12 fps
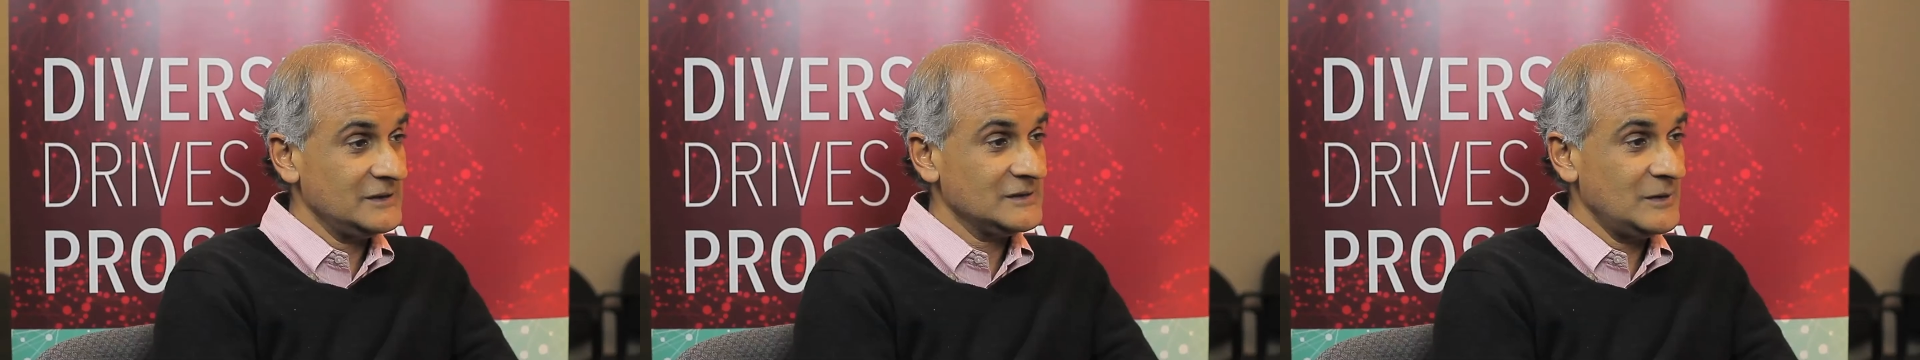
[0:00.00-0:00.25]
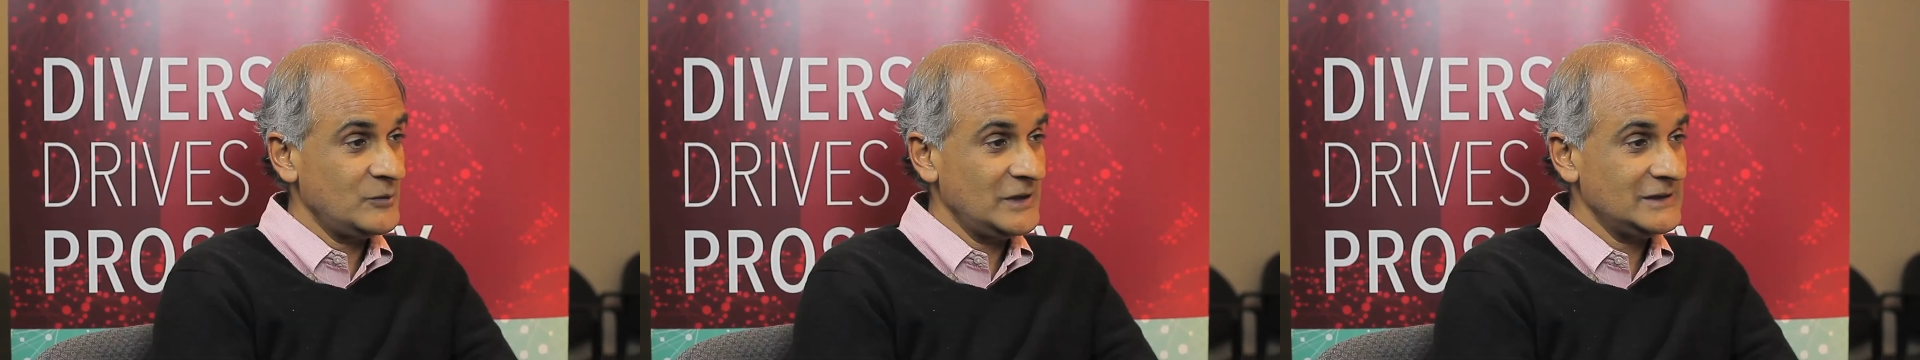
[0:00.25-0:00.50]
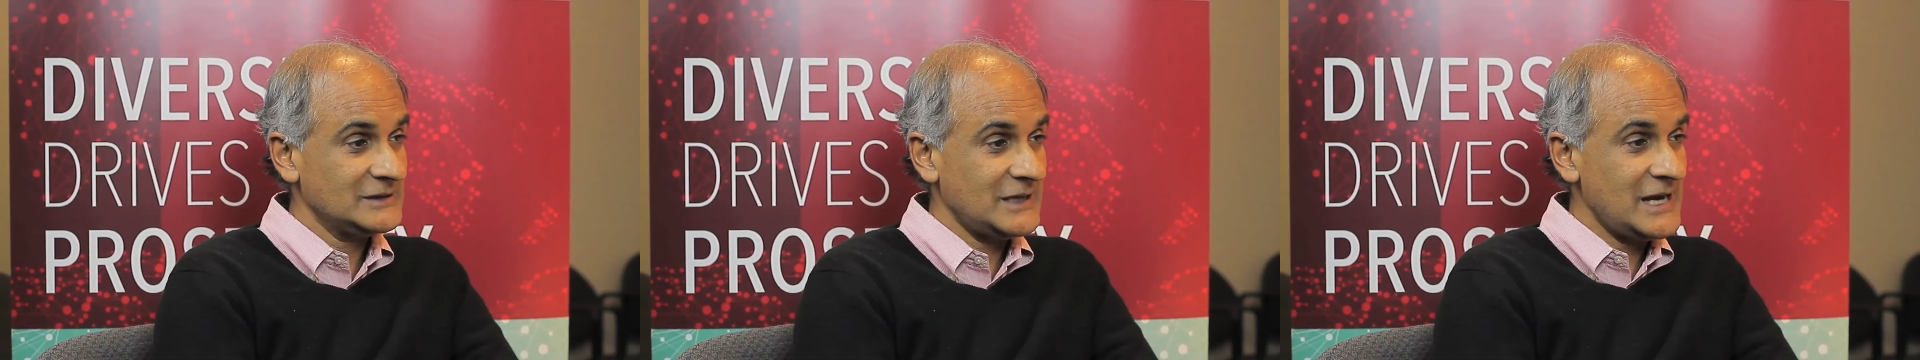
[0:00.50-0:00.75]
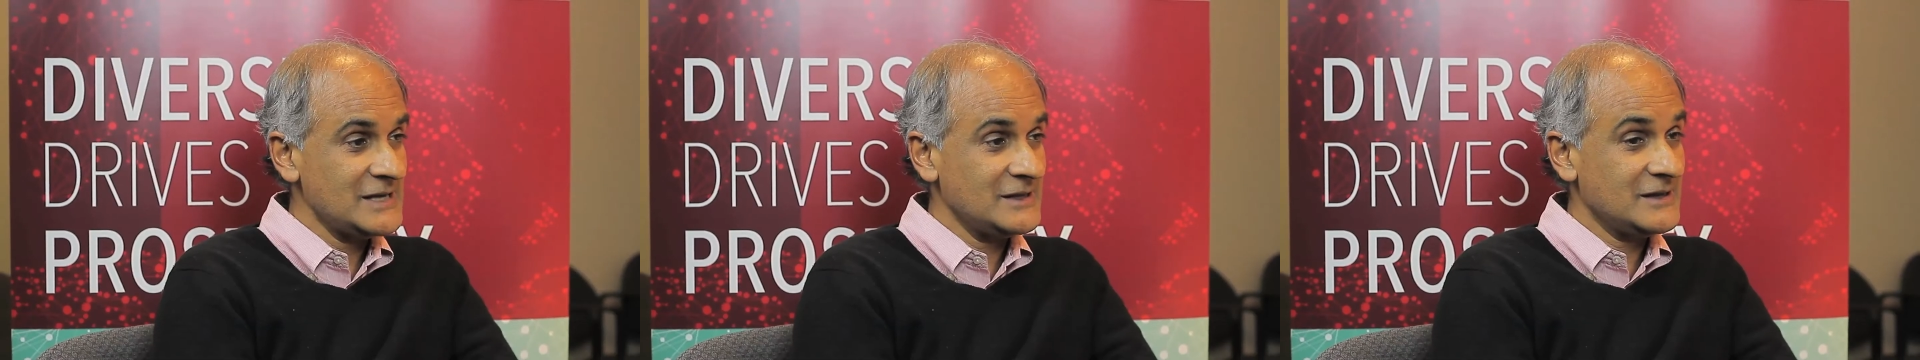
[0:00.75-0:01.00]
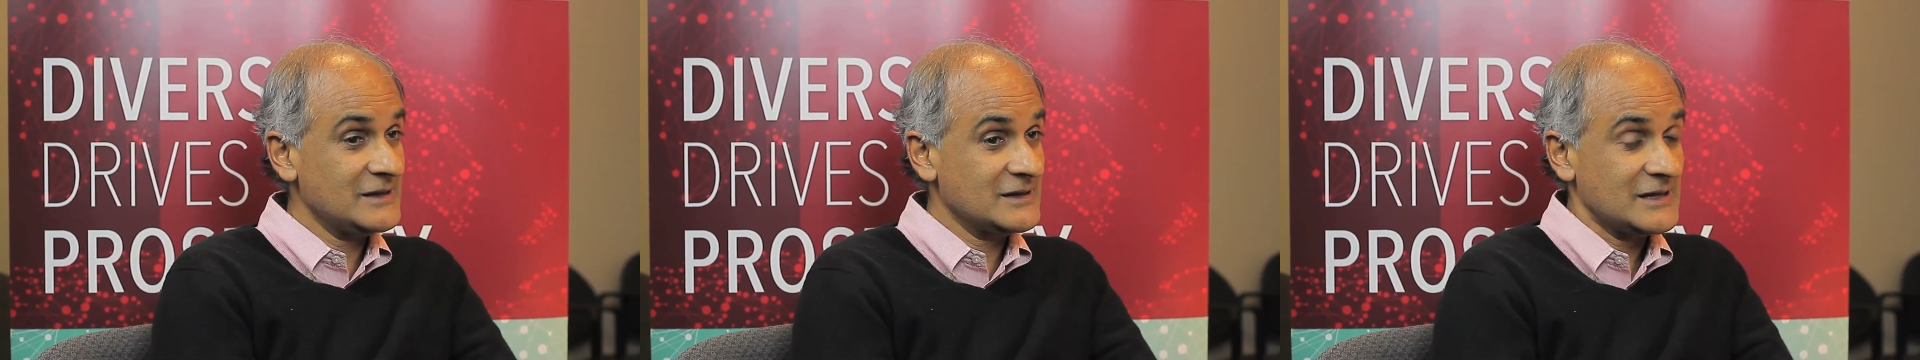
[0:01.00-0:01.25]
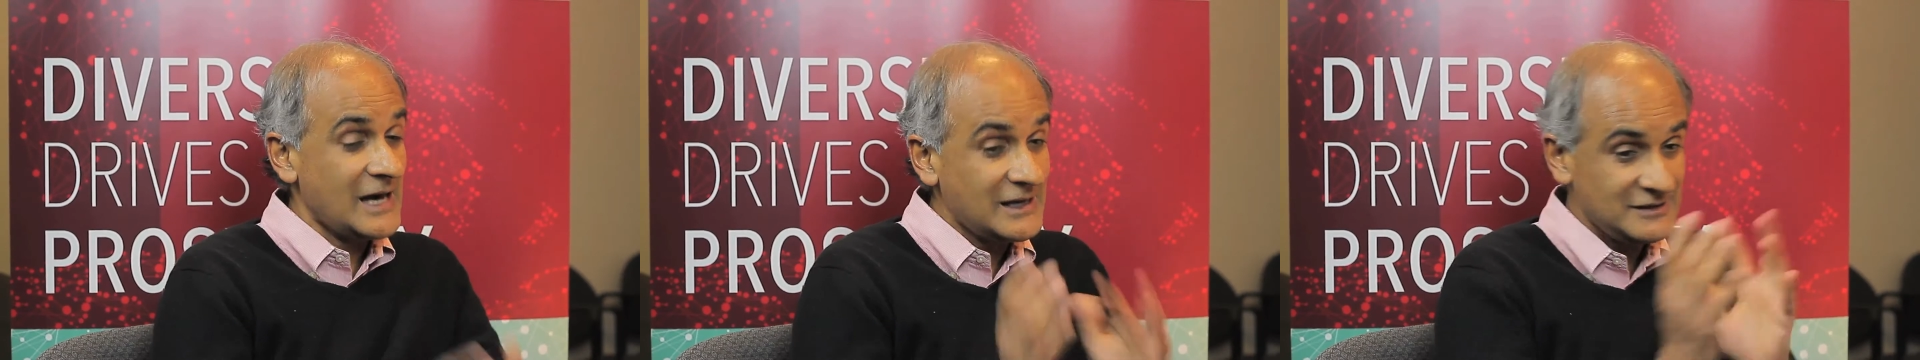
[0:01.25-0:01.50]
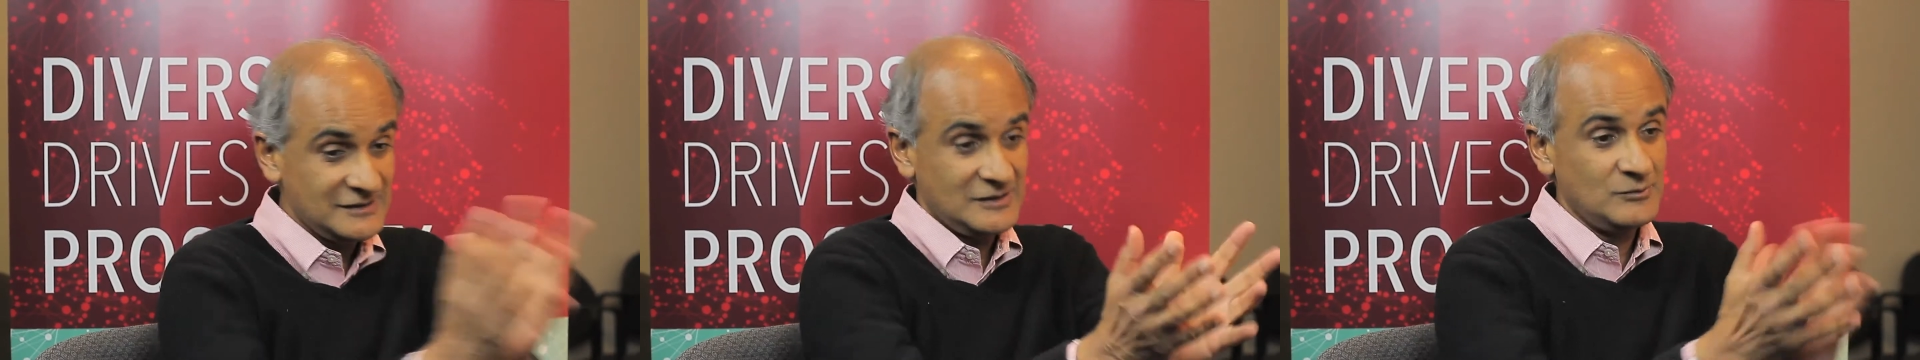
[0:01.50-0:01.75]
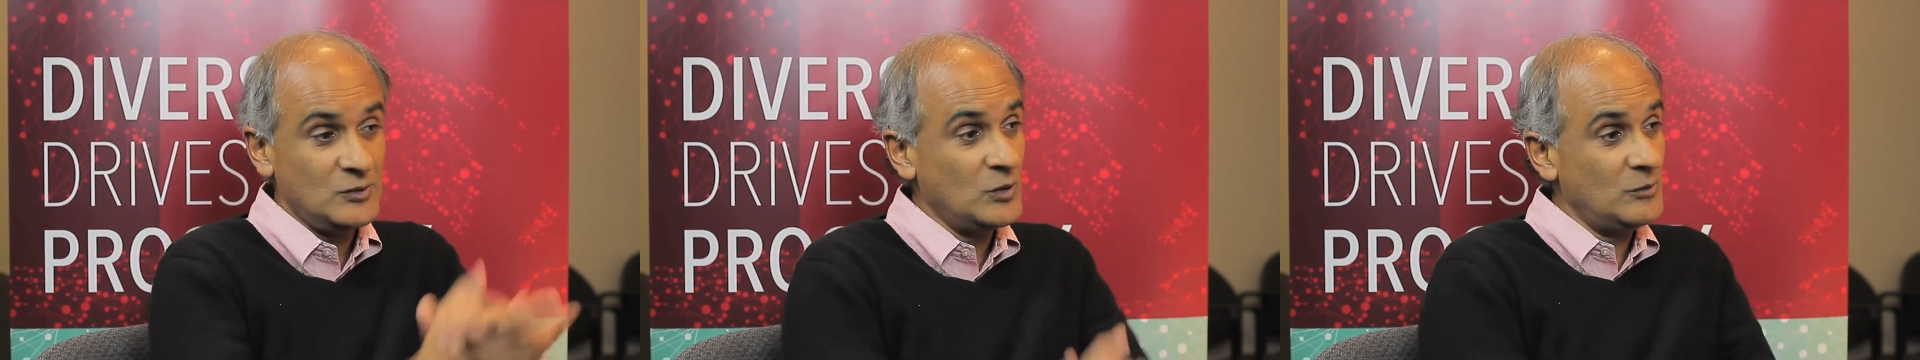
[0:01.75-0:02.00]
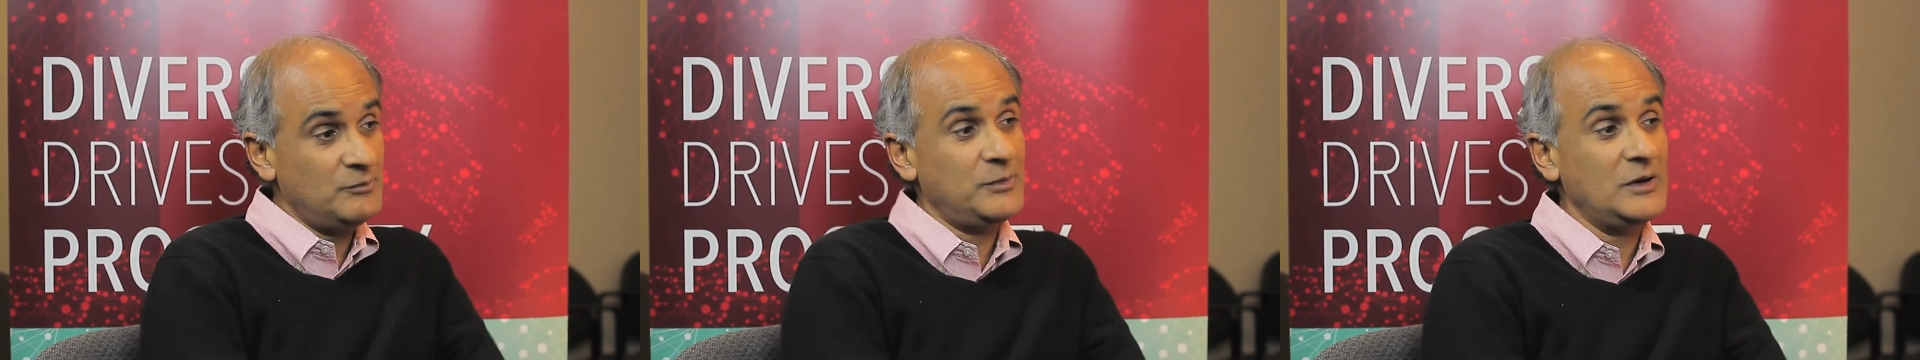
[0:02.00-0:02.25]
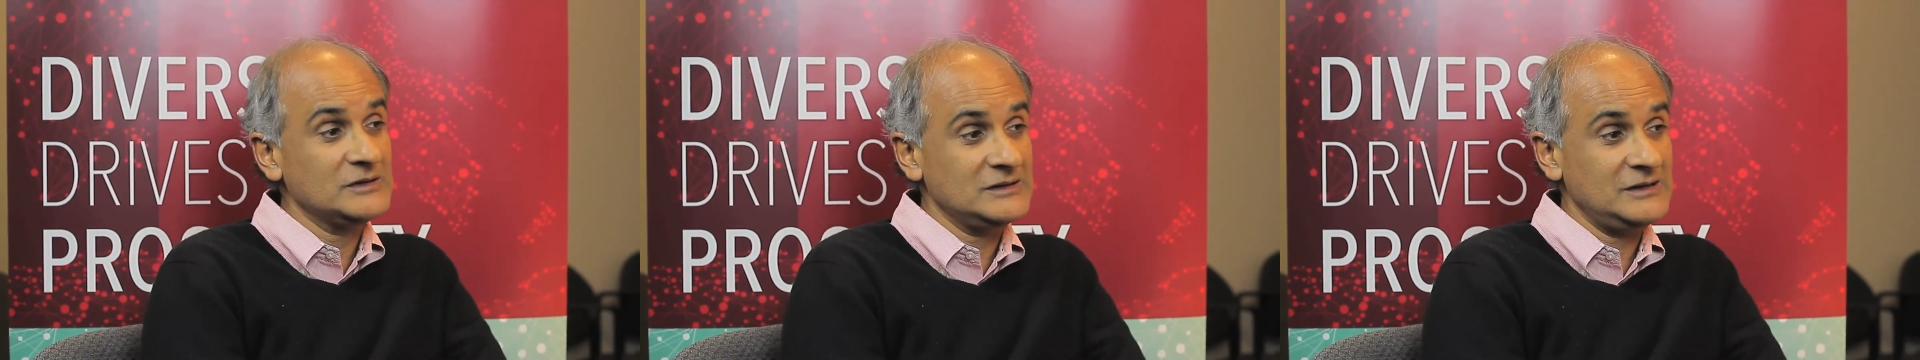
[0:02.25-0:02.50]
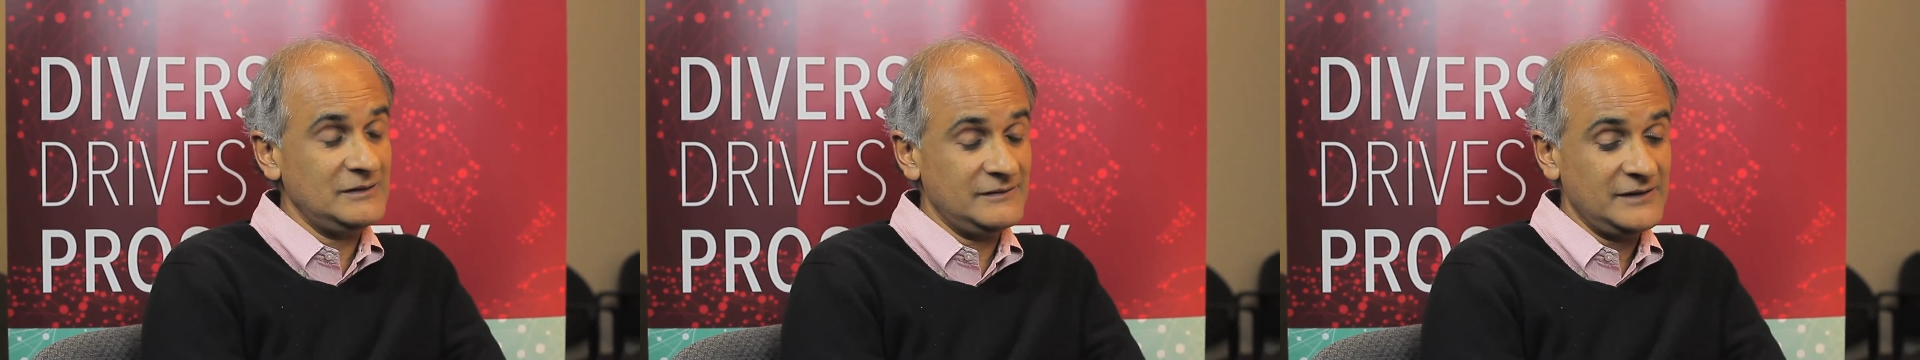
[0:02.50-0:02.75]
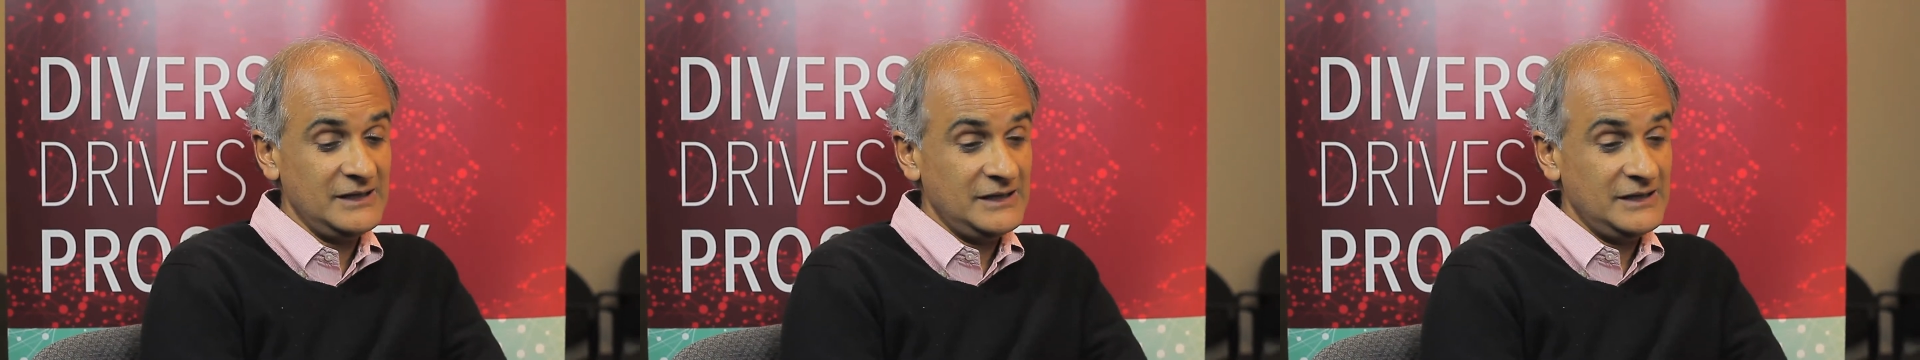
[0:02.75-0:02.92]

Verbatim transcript: in some ways. And that is a more positive,